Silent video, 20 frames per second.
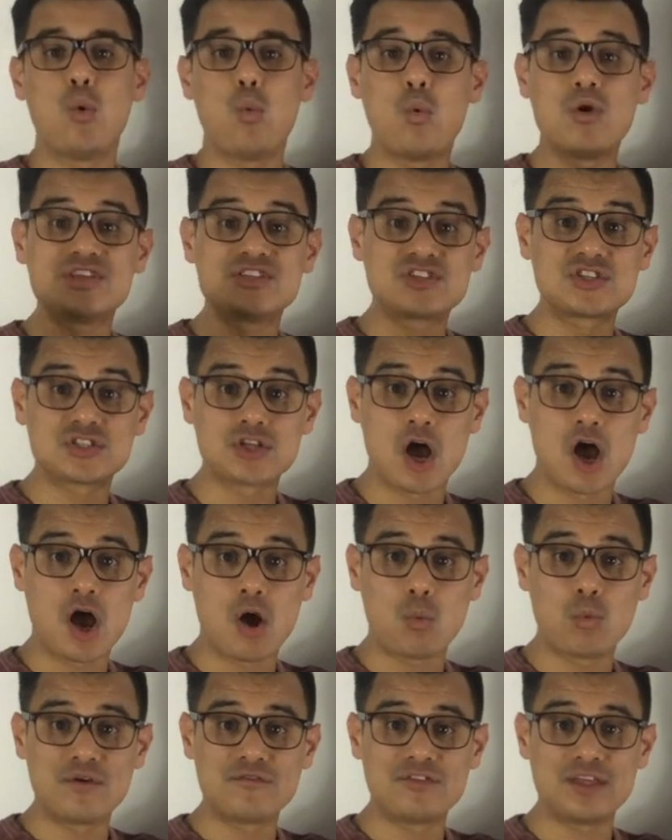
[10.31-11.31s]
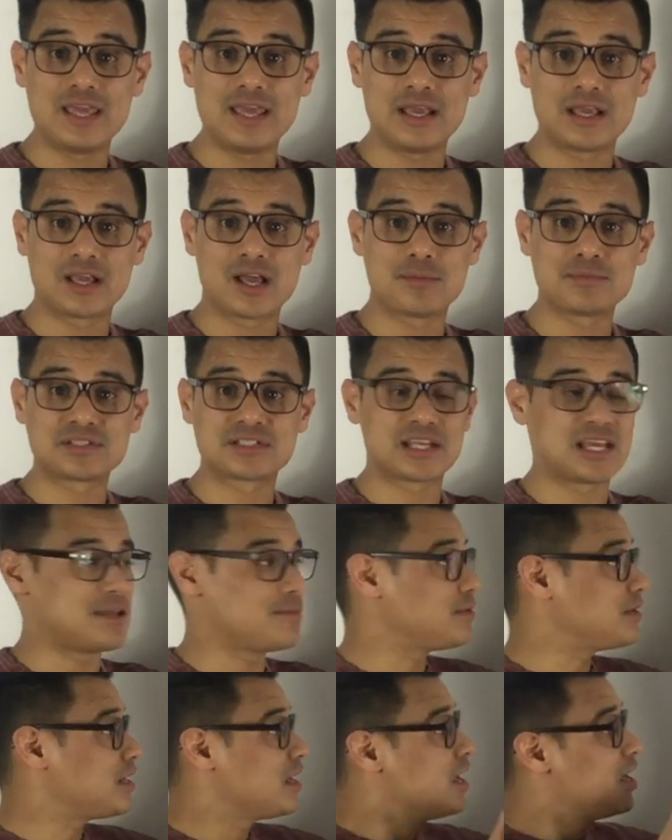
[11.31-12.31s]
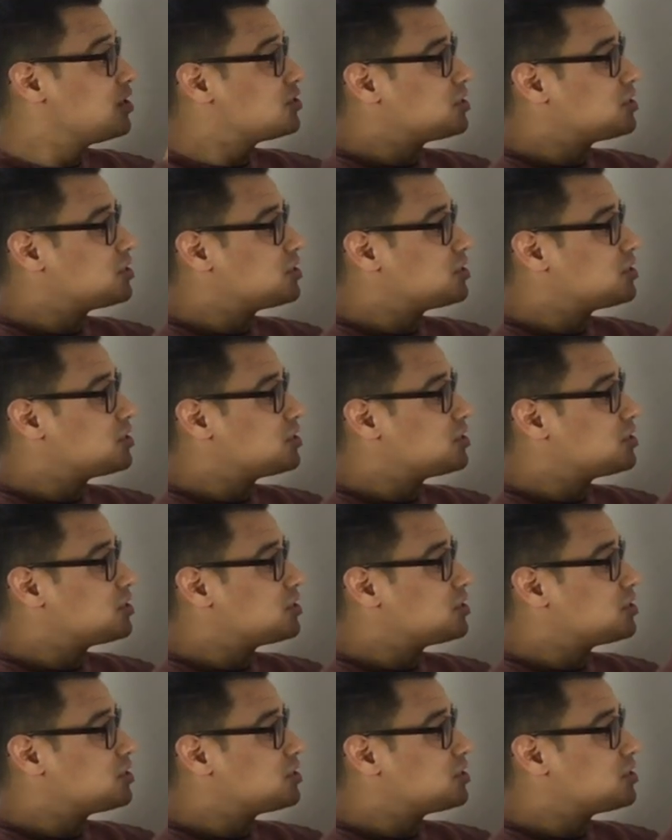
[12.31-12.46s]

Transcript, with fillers: We start with the income statement.